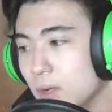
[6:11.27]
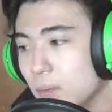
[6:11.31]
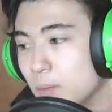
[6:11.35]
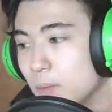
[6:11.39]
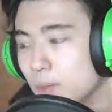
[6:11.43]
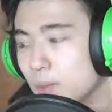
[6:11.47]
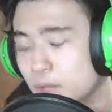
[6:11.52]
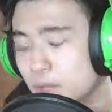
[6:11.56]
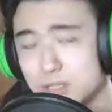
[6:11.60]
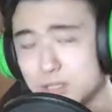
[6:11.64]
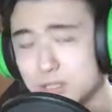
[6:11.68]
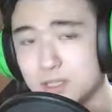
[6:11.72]

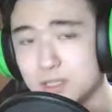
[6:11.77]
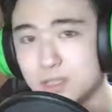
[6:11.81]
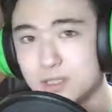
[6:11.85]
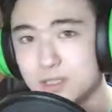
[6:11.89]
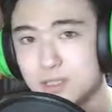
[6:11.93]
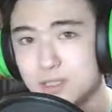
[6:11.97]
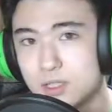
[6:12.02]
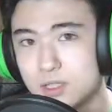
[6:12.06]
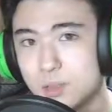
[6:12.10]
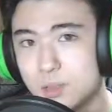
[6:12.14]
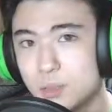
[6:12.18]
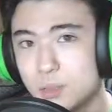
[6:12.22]

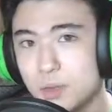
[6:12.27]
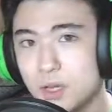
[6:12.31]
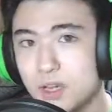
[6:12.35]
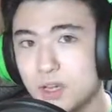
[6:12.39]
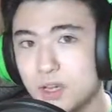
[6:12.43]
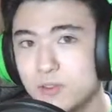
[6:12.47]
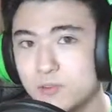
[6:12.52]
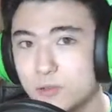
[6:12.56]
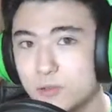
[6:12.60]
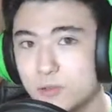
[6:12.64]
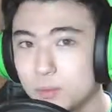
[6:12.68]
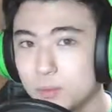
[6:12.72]
buses to pay
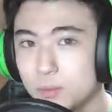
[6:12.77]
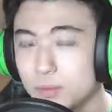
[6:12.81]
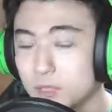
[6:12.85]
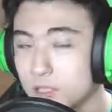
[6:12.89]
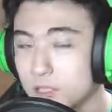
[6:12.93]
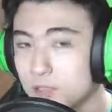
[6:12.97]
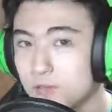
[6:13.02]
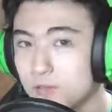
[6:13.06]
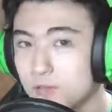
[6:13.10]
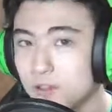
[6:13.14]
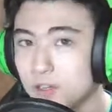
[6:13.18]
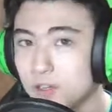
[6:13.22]
for
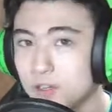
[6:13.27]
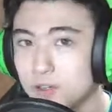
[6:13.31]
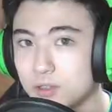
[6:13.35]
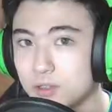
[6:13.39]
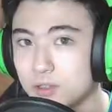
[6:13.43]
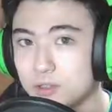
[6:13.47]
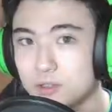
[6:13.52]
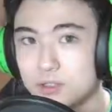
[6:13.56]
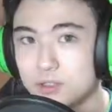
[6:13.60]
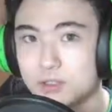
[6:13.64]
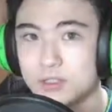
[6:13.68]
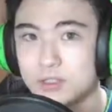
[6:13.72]
bus
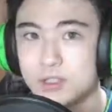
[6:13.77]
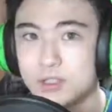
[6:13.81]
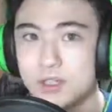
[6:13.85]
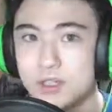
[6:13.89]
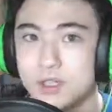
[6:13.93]
fares.